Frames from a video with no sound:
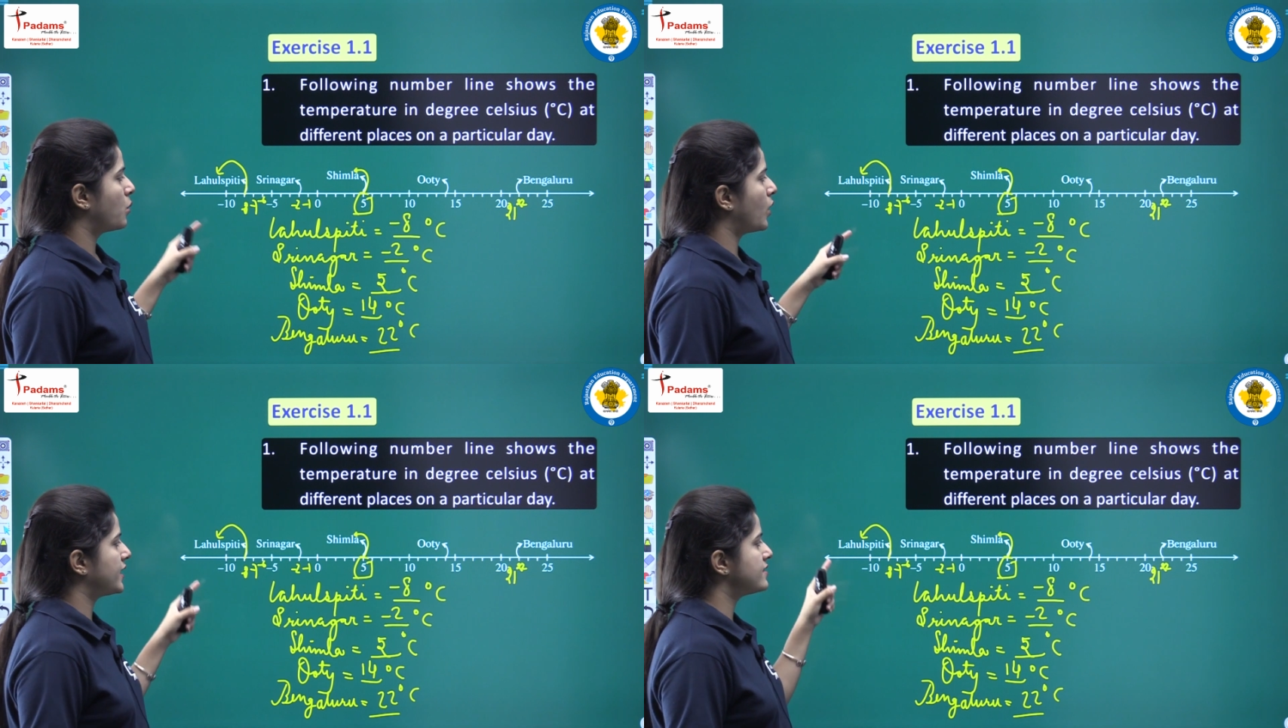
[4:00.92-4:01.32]

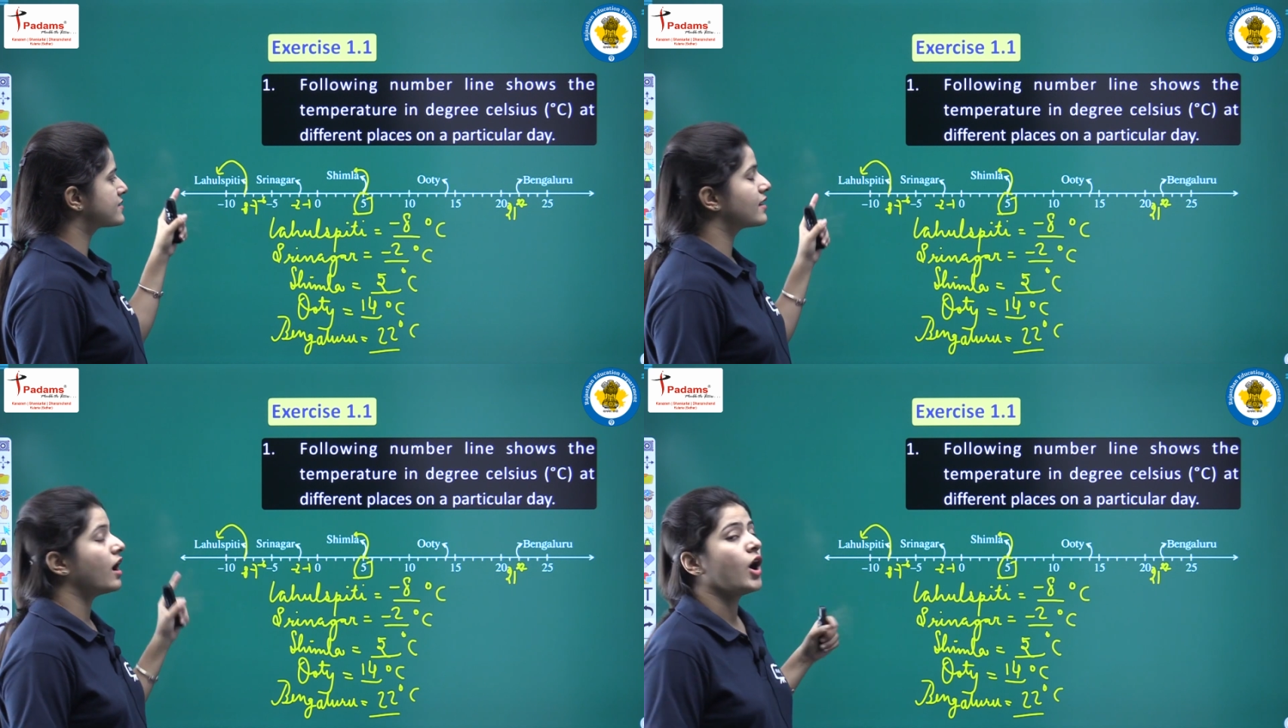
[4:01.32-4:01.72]
What
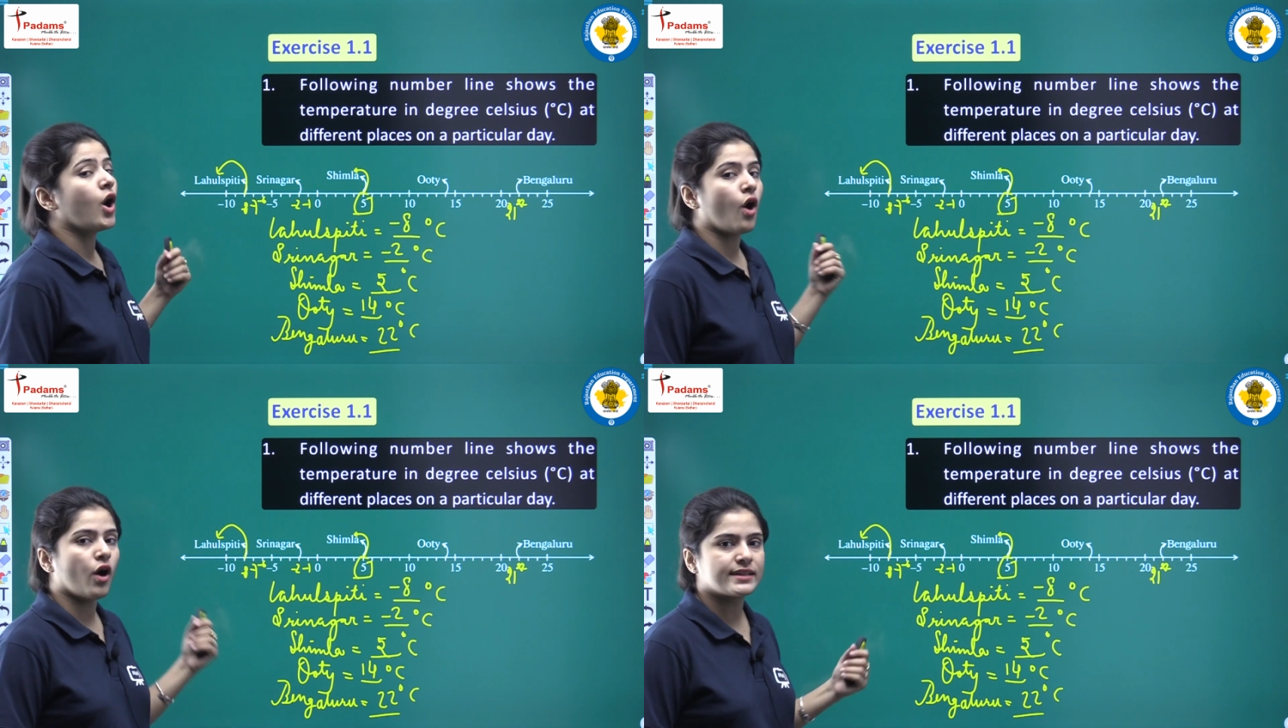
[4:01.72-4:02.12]
is the
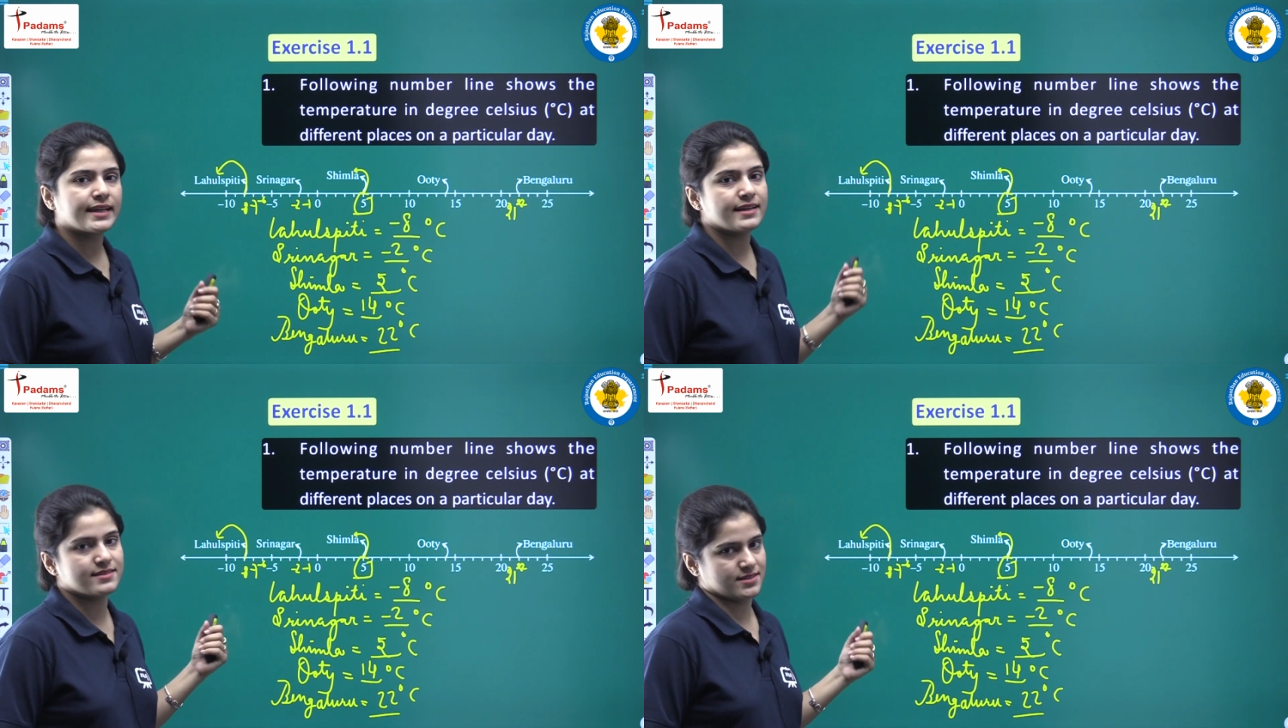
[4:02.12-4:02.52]

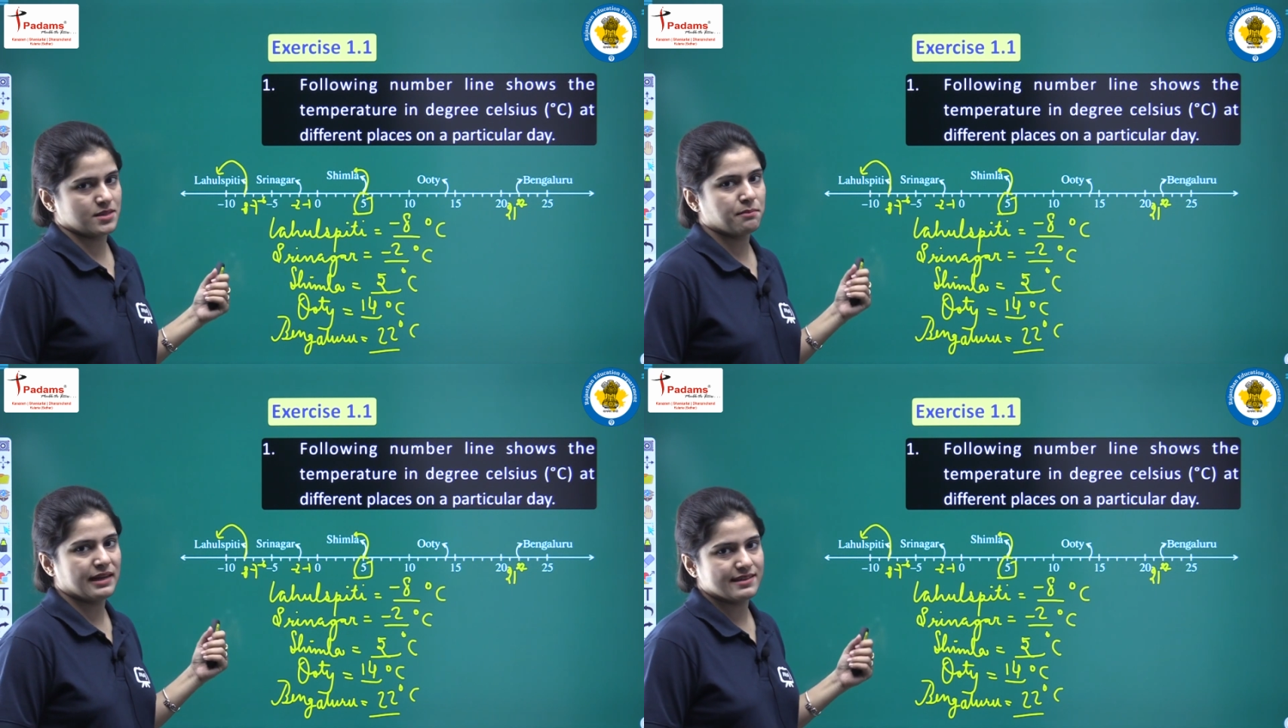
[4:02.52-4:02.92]

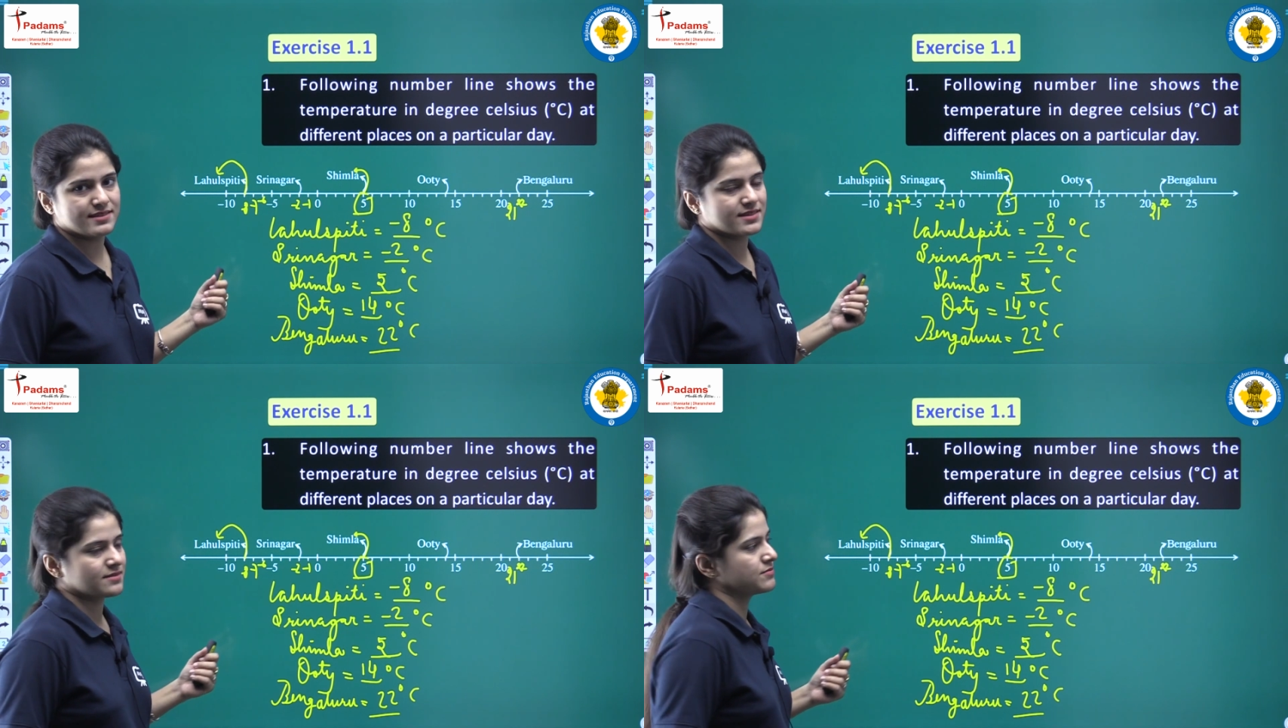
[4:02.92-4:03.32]
hottest
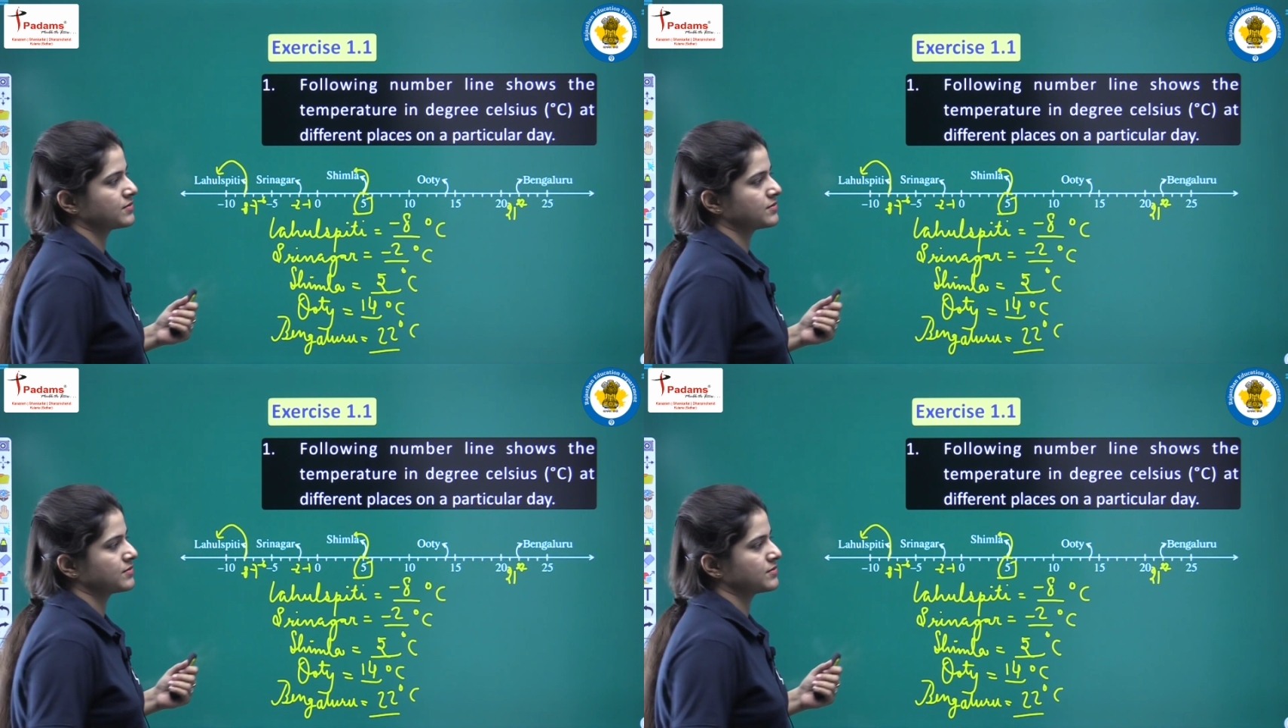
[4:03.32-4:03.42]
place?